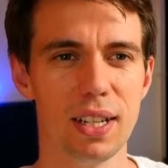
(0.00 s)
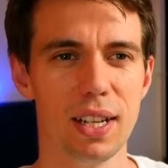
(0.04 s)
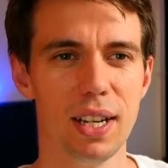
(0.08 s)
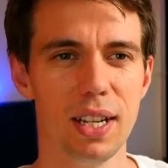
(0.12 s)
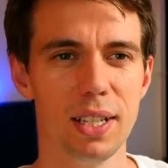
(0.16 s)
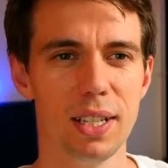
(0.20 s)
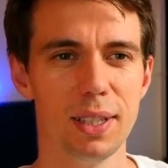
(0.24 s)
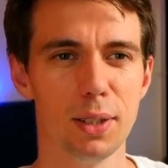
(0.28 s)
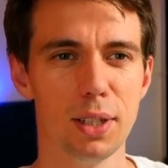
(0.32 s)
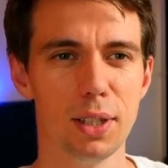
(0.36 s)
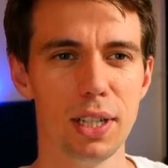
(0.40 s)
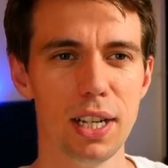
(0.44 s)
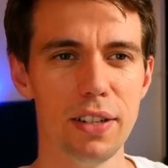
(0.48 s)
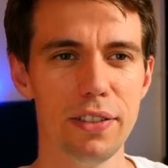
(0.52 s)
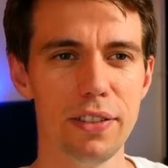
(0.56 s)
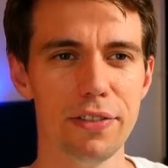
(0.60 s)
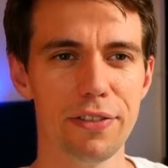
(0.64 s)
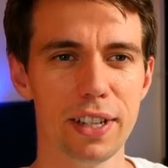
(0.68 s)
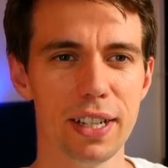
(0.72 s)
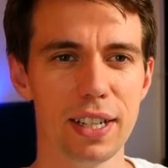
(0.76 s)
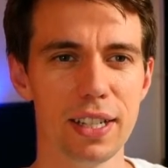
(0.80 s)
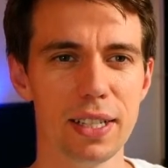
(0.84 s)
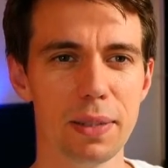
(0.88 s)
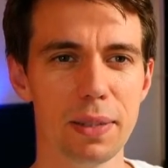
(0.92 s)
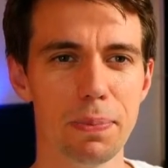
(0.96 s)
To
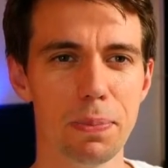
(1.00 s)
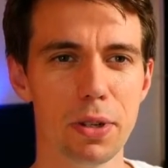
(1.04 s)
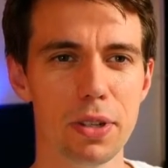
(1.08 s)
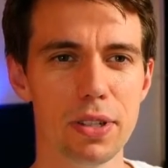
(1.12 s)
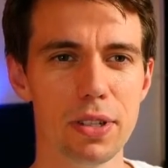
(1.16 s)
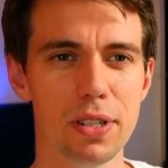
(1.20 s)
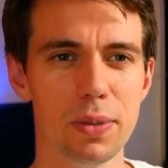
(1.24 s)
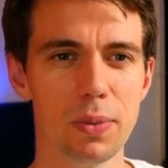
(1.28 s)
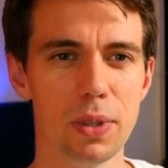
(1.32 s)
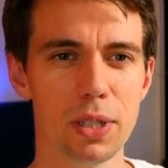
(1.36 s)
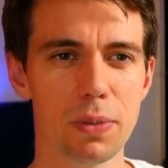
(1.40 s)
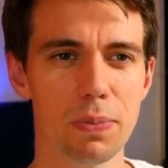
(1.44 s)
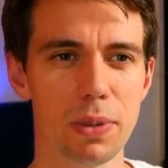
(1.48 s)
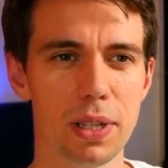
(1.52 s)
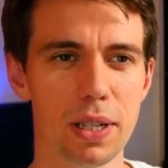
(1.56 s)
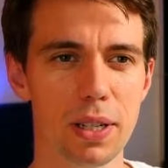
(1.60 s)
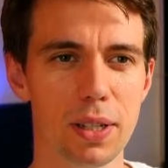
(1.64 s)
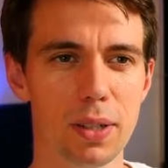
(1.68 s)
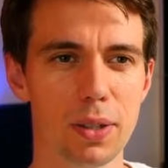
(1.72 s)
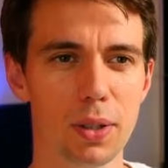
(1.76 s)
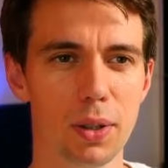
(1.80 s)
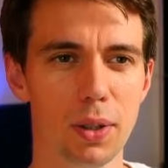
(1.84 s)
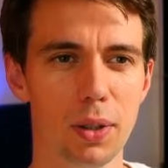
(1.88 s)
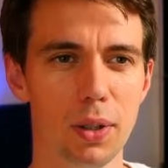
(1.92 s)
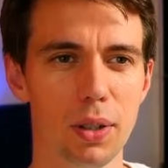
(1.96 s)
clarify, the person was
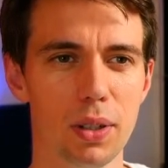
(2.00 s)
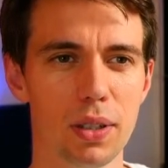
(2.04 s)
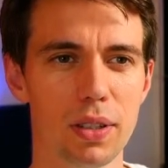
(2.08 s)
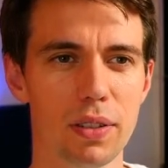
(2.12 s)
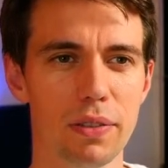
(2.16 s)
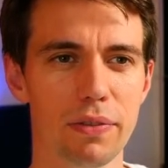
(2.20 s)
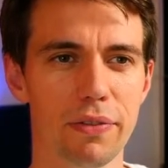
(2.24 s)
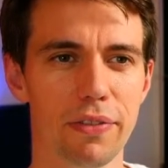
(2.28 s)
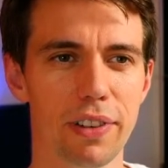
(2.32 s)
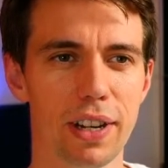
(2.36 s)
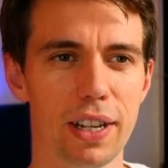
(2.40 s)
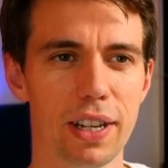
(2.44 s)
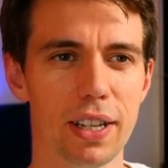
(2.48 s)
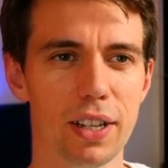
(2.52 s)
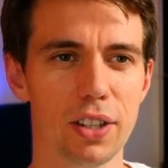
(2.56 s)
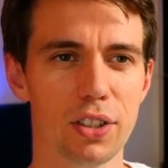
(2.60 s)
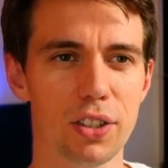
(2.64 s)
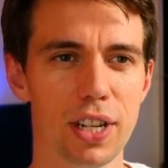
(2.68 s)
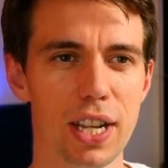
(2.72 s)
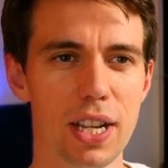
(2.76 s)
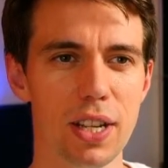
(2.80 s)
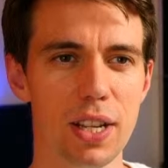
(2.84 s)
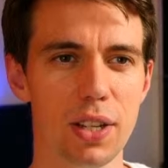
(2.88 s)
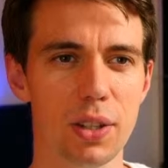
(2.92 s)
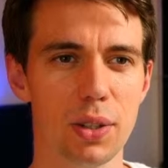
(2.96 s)
being told via
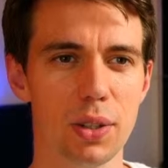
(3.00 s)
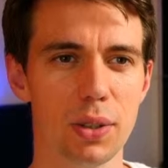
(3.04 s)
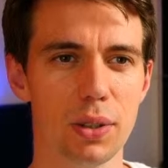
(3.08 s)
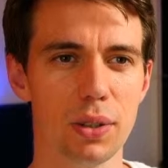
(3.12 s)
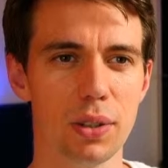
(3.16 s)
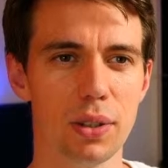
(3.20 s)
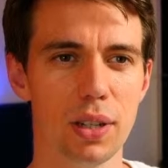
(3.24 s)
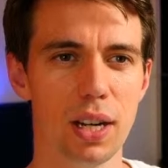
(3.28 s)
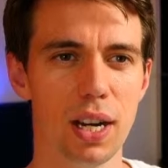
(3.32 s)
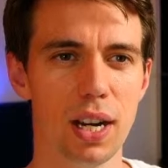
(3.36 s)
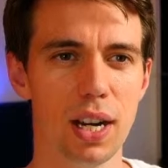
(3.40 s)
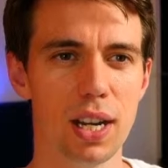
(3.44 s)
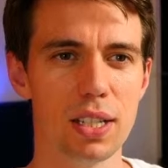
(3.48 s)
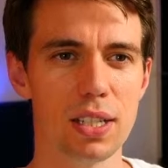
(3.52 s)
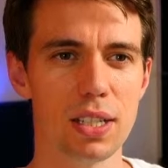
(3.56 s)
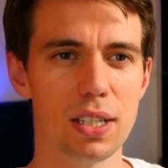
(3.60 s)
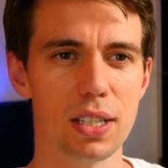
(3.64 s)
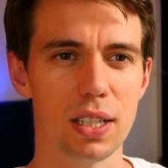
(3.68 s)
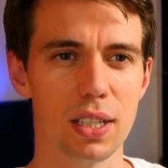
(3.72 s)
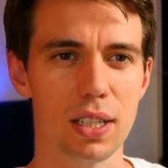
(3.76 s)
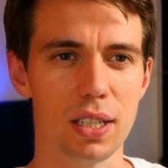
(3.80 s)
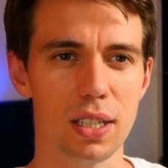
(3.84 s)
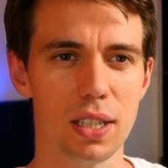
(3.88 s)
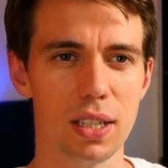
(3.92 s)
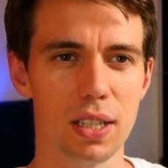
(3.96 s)
radio,
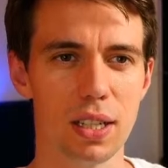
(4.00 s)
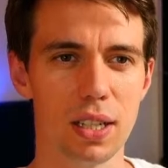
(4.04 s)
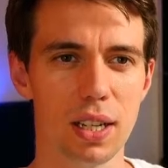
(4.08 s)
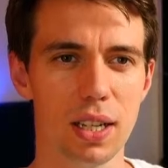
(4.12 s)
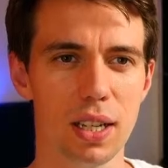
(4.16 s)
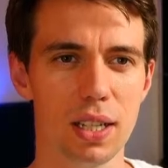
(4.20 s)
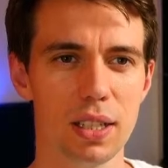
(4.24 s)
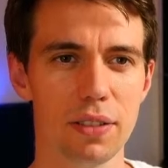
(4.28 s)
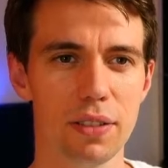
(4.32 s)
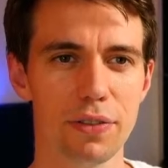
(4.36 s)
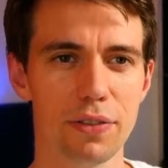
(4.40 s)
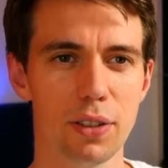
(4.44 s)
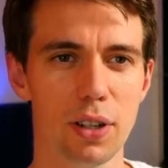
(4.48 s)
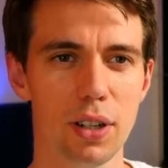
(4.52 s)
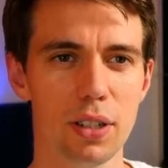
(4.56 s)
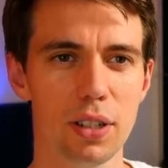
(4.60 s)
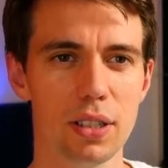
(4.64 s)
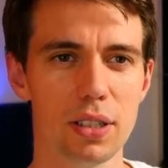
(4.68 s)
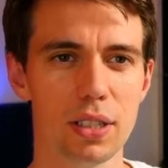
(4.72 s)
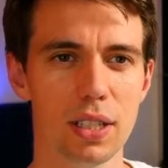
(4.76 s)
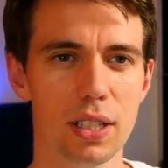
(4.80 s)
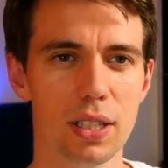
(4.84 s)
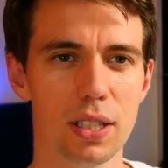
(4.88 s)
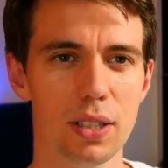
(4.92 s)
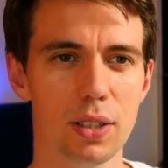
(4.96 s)
hashi, and the fraud
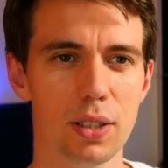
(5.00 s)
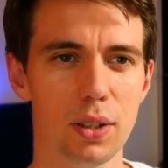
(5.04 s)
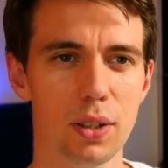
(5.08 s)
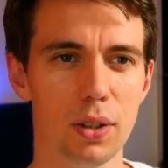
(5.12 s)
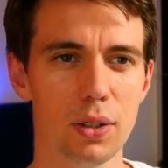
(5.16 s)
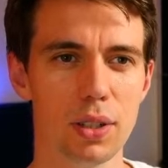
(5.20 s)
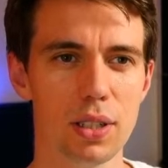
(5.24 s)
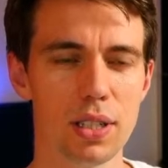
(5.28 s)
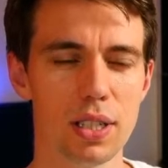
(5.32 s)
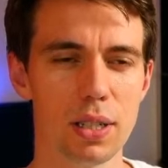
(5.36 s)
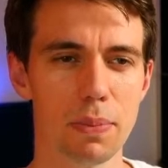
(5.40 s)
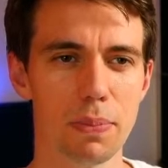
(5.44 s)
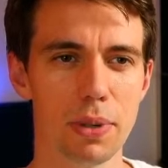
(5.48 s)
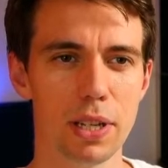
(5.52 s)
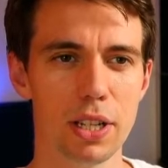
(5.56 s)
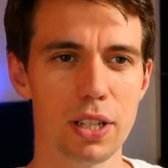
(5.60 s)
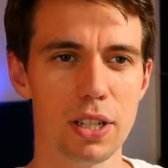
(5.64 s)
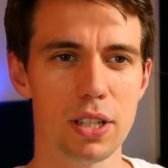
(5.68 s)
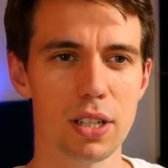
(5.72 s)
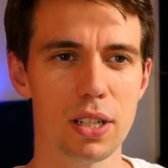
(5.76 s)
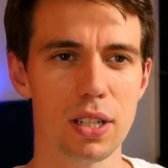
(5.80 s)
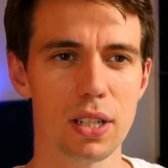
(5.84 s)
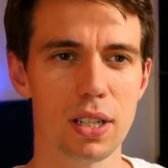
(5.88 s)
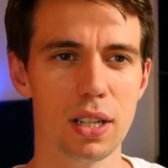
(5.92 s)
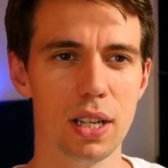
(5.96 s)
didn't notice the
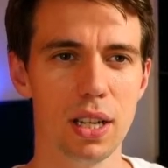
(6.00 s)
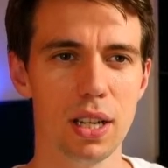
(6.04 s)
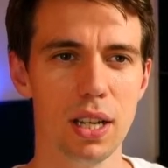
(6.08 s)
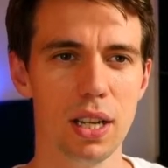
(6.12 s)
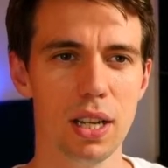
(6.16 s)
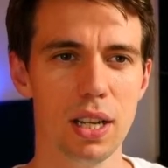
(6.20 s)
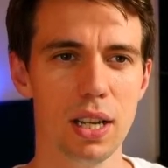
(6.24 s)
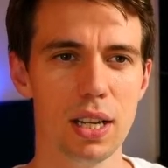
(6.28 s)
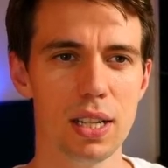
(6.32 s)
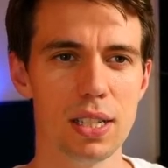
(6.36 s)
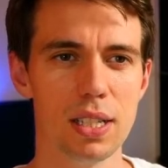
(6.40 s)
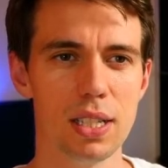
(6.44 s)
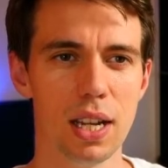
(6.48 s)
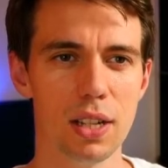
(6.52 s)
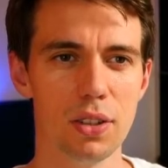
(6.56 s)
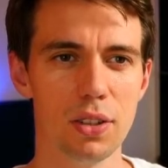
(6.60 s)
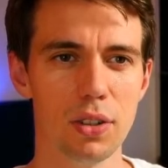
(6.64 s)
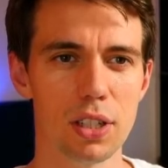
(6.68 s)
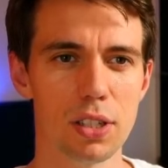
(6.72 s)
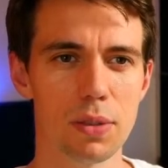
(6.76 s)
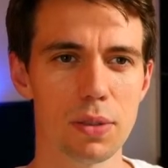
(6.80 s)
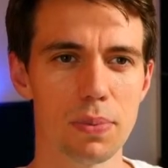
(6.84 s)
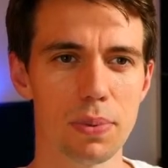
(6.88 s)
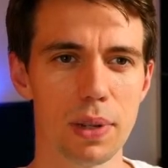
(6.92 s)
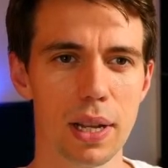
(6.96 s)
pitch. It's hard to
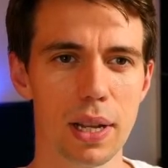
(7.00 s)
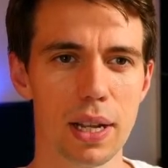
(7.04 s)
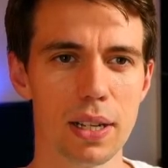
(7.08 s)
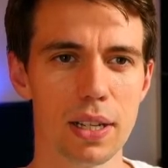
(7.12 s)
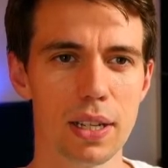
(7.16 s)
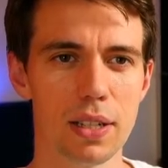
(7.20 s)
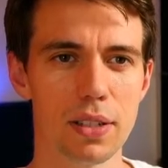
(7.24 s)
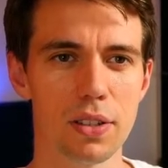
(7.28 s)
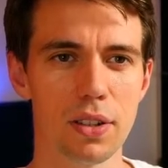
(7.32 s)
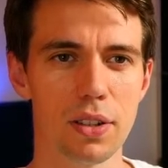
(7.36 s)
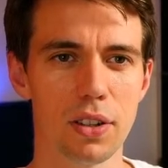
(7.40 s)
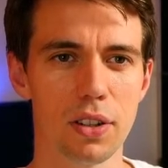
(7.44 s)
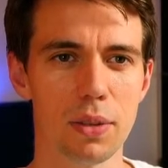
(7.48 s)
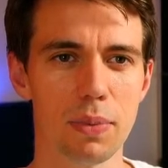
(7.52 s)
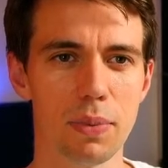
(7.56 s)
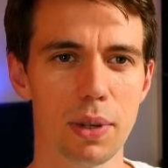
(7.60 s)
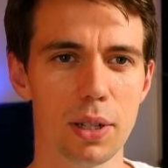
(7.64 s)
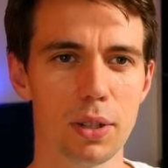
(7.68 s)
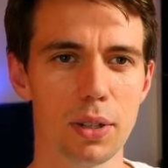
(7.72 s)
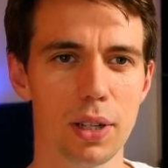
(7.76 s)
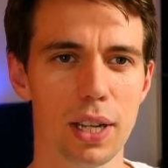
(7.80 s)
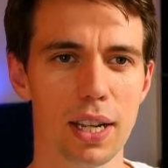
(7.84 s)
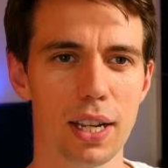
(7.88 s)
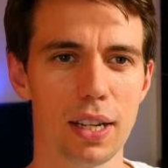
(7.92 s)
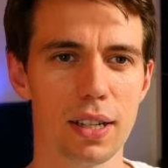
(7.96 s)
explain the story, but
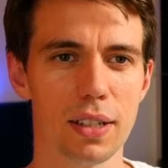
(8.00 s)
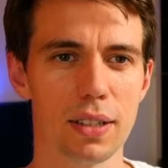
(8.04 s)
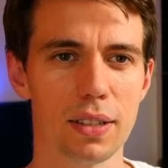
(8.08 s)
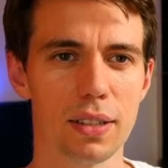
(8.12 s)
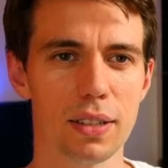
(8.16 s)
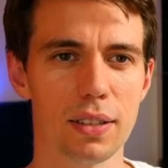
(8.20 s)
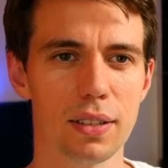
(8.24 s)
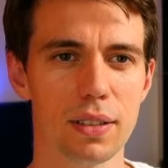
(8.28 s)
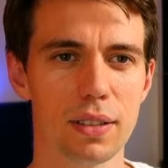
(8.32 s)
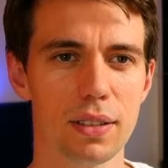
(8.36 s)
you get it.